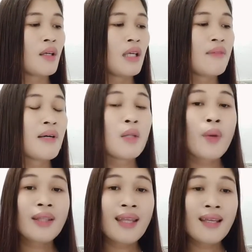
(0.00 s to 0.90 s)

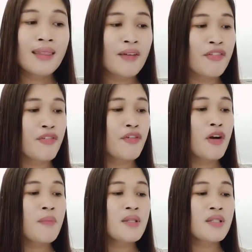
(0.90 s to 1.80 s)
Evaluating the
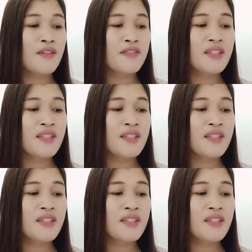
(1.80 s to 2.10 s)
performance of